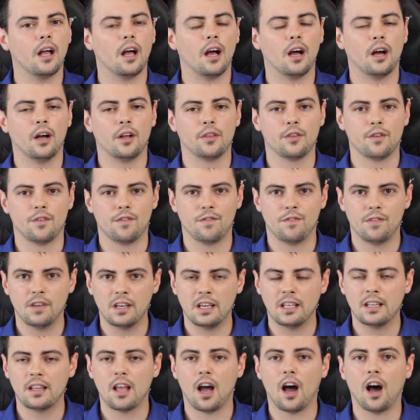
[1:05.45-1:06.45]
the
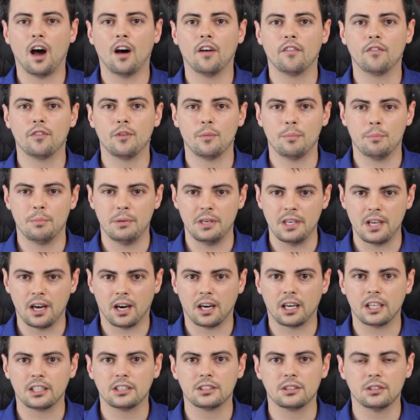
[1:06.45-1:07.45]
filling of the
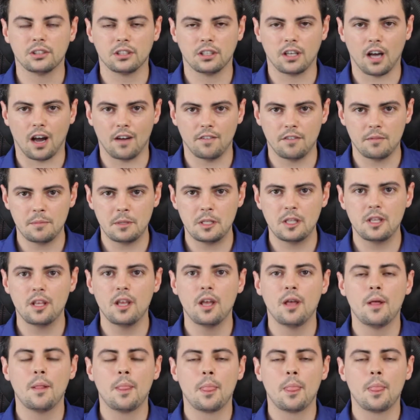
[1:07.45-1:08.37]
BR to the government,